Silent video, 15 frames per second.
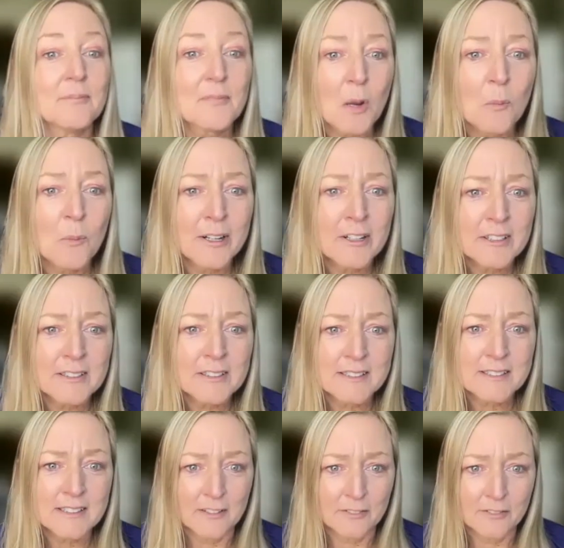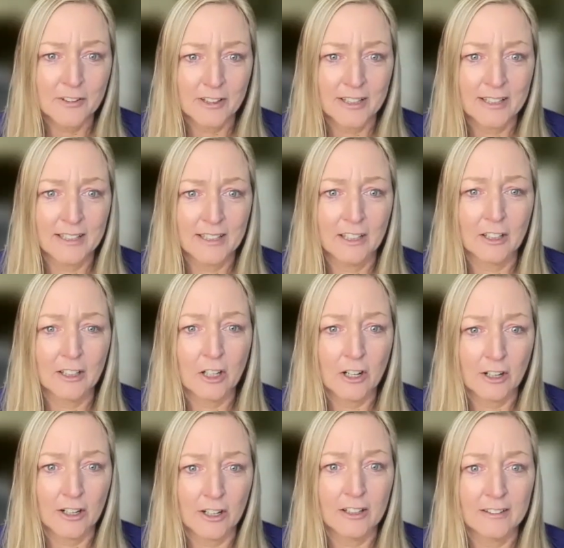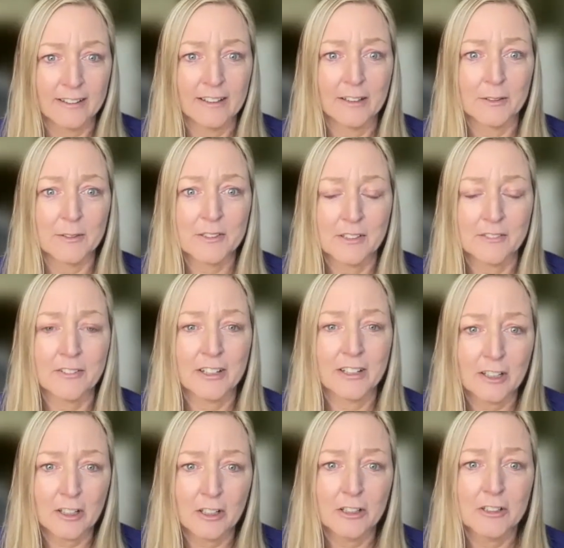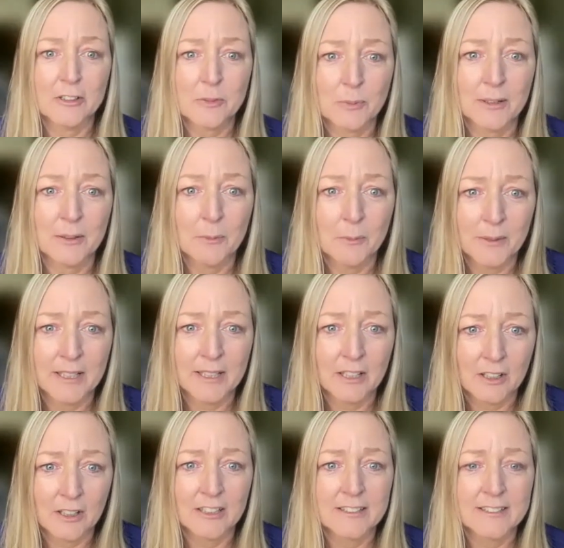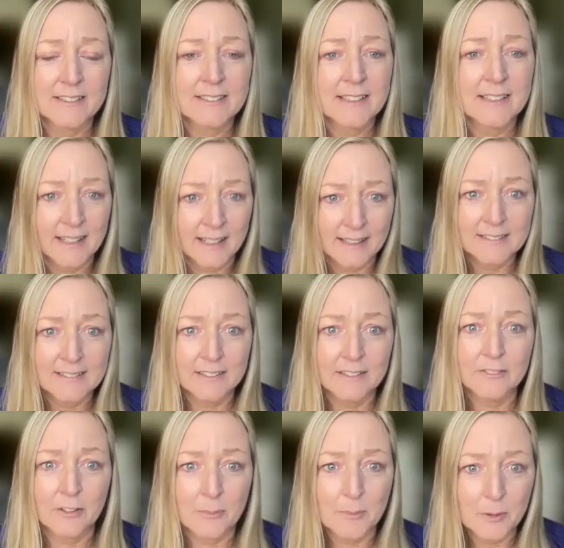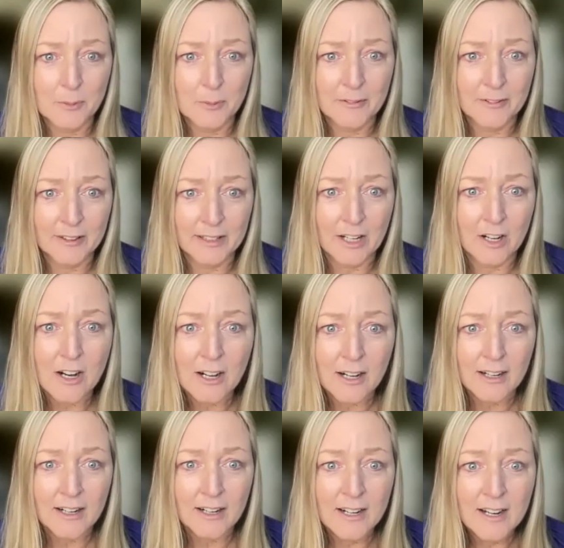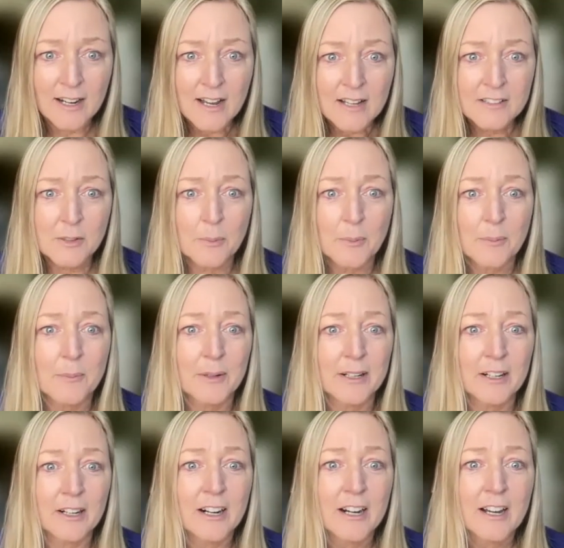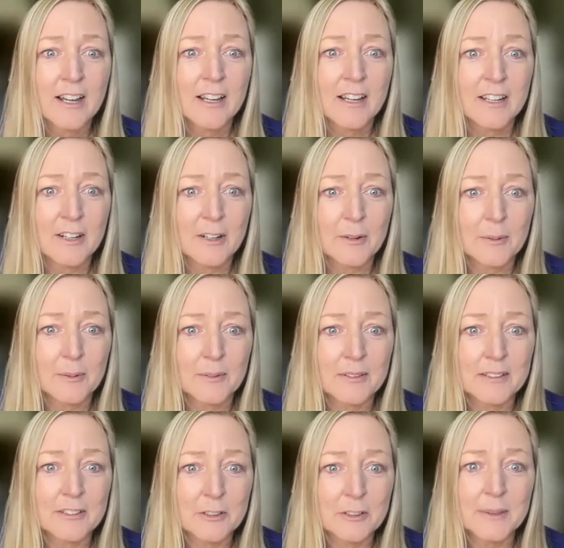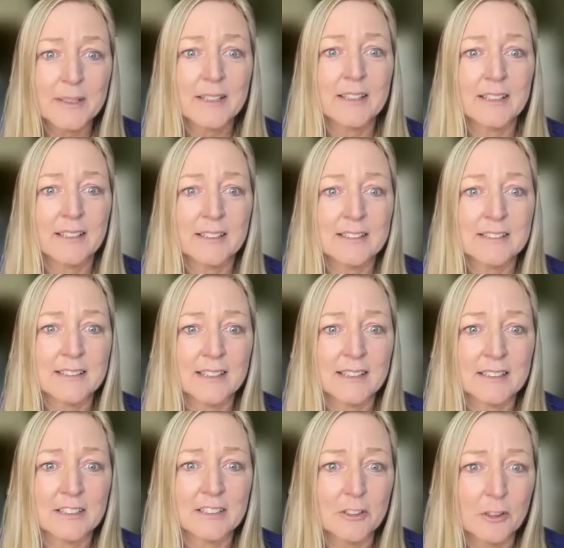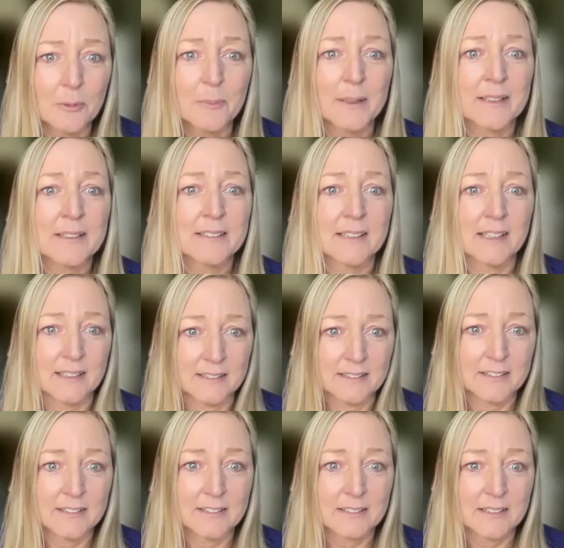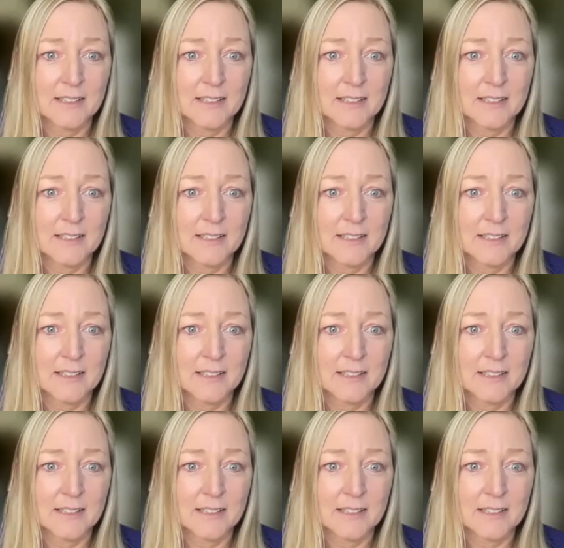Where does suffering occur? Suffering occurs when we are disconnected from who we really are. So when we're, doing things that don't make sense,